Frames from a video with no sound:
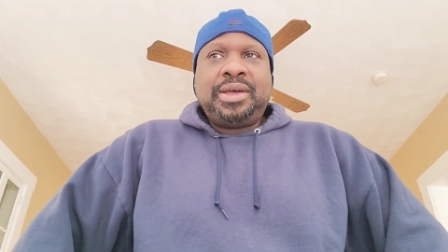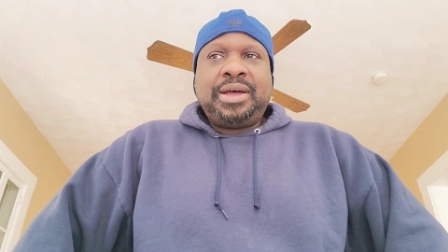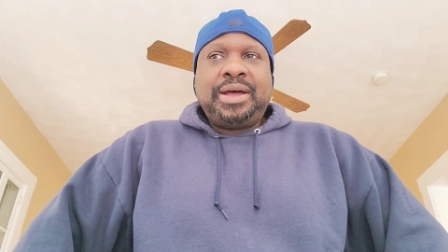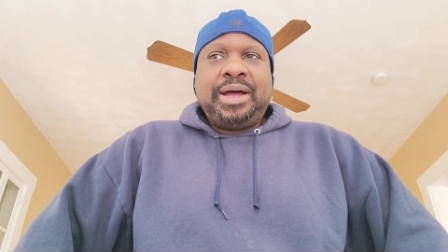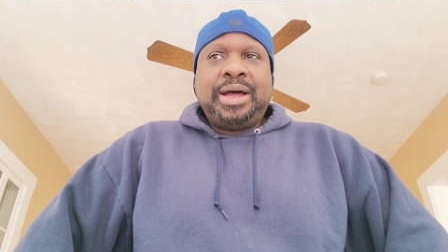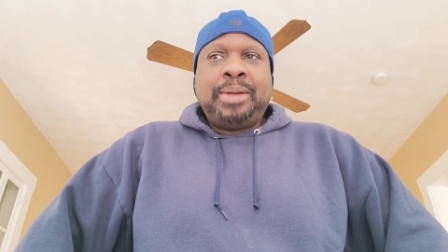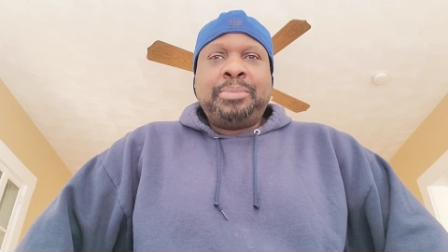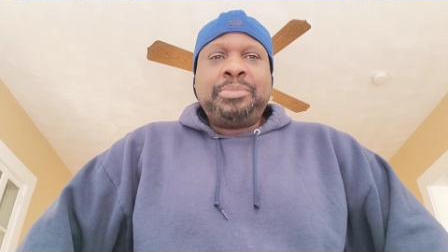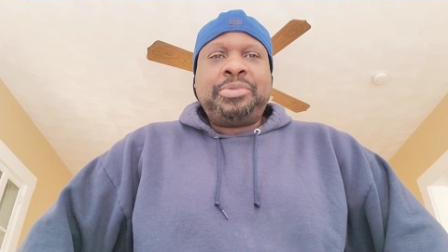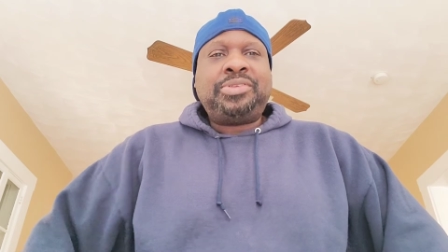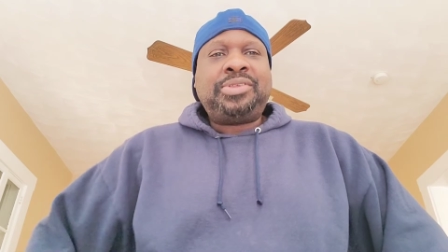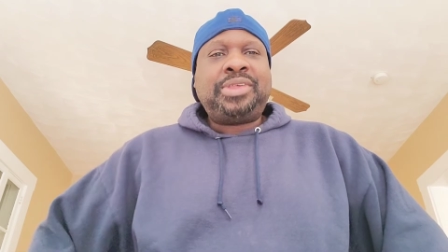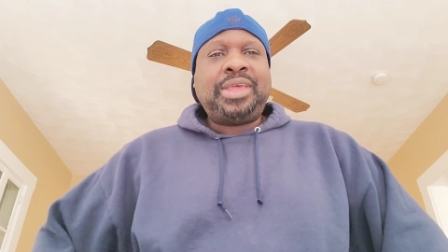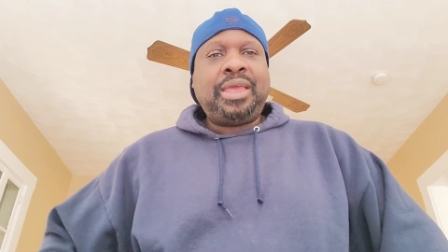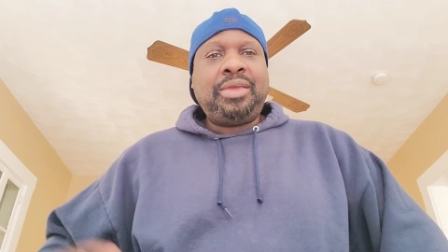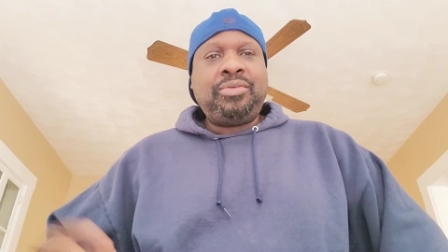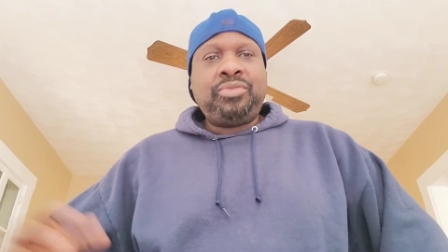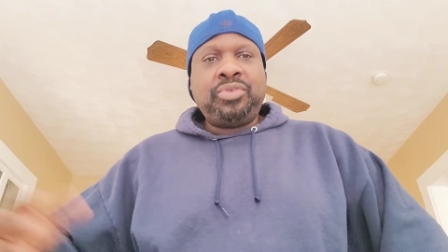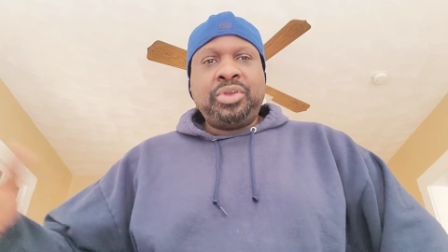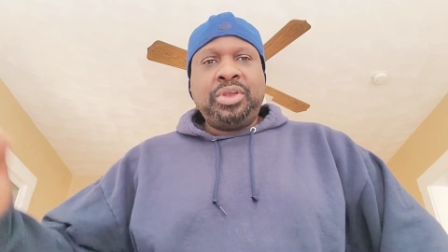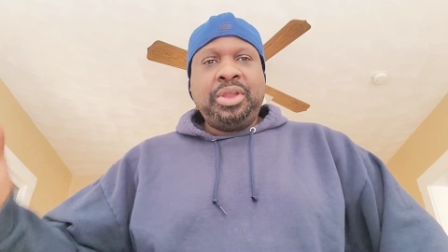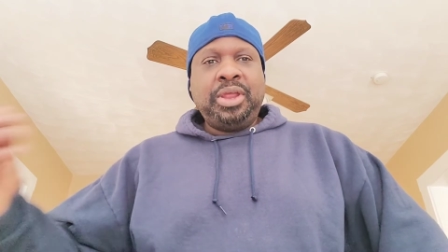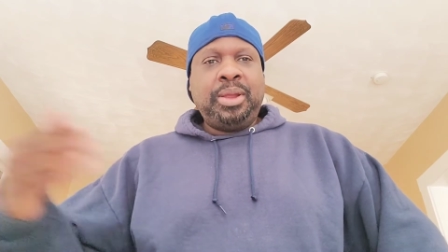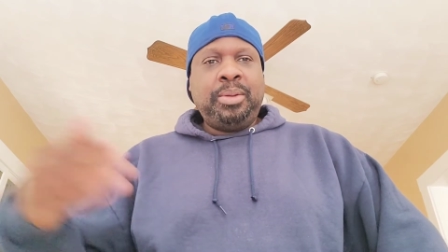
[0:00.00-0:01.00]
I'm
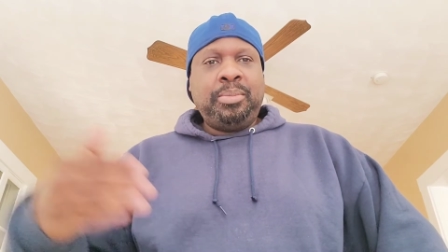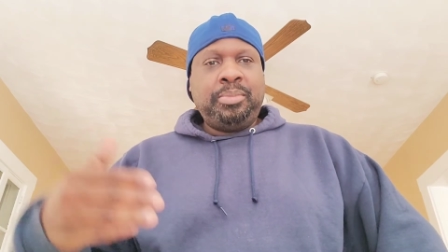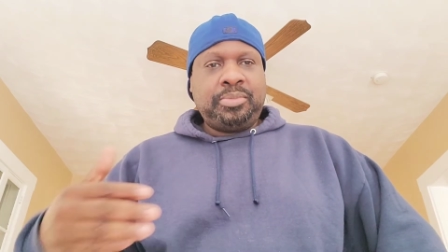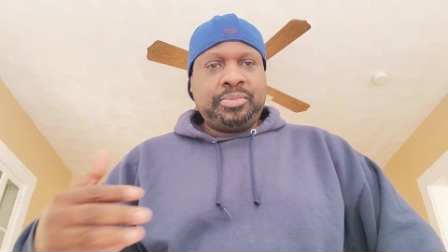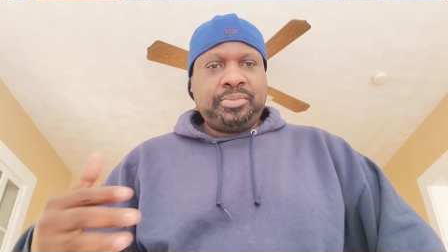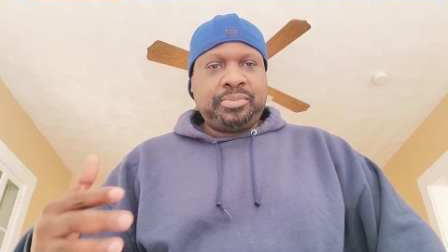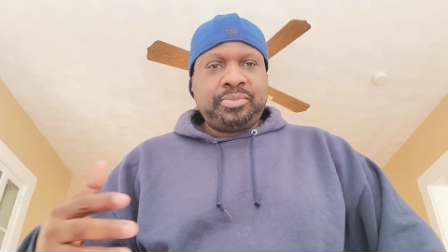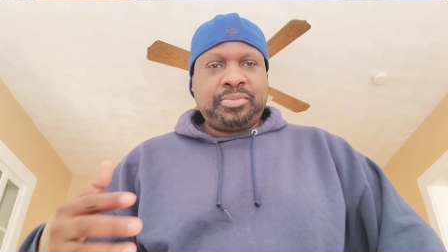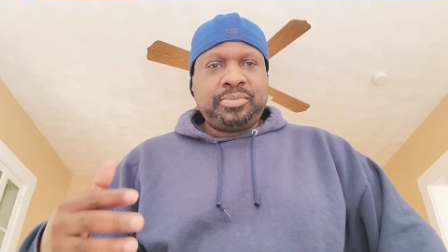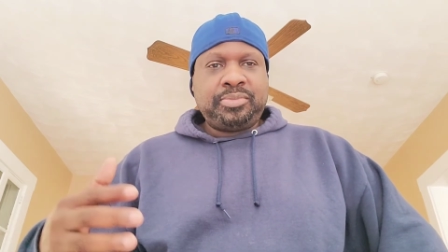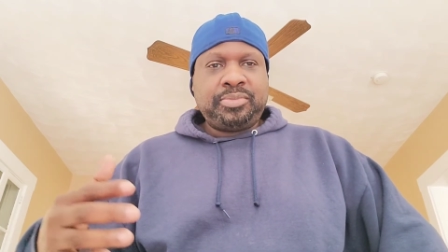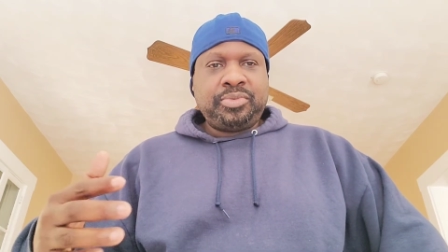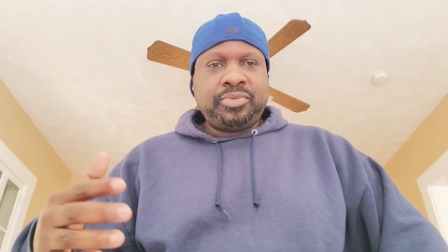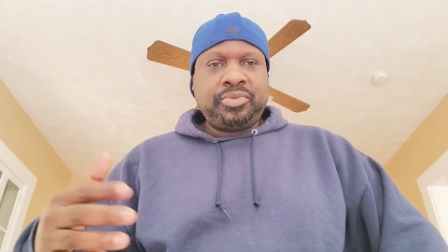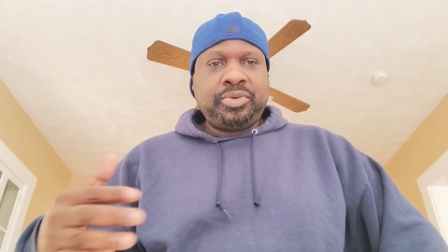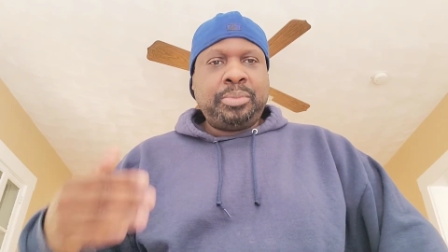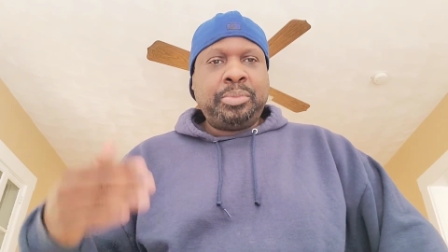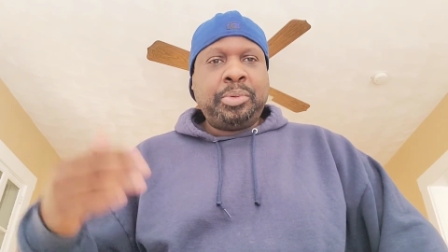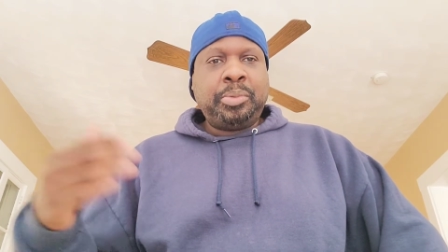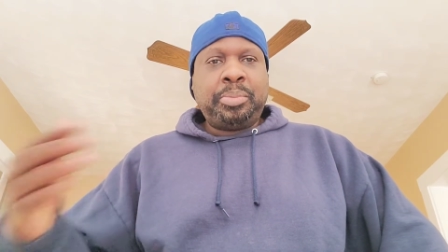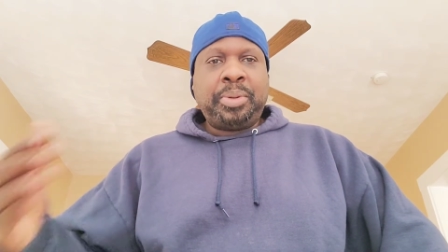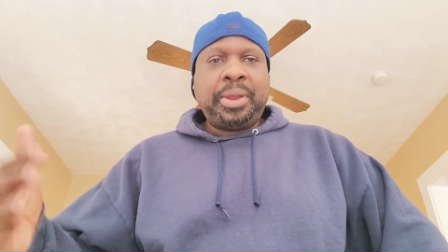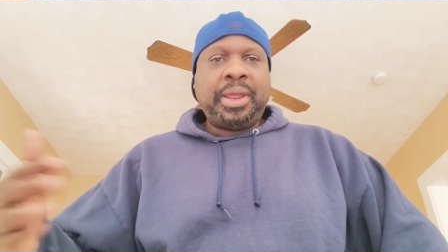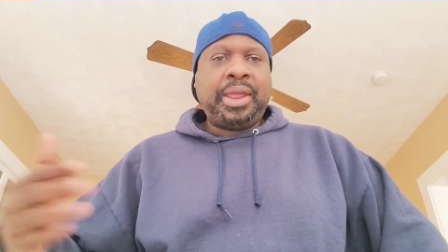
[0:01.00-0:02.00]
saving them from
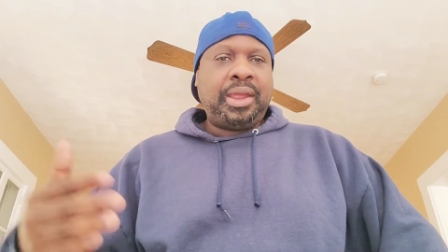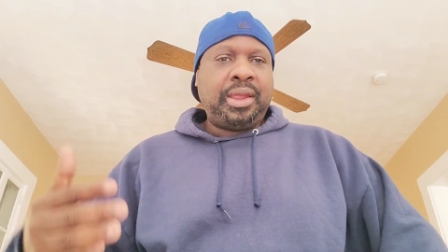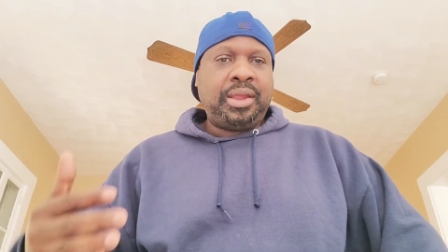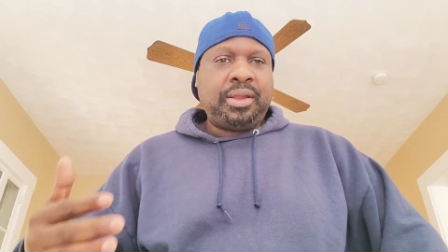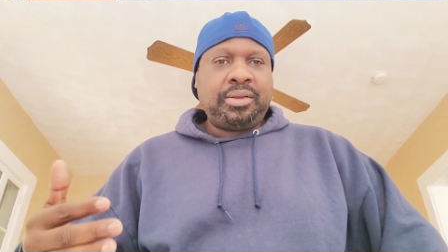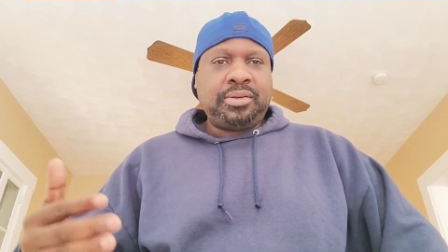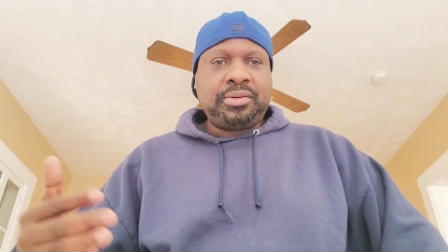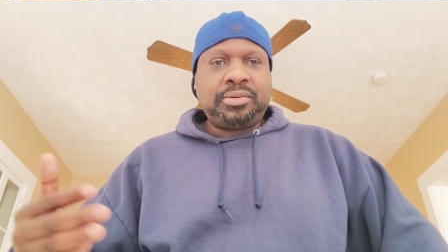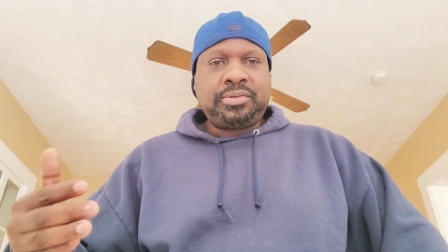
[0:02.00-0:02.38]
the pain.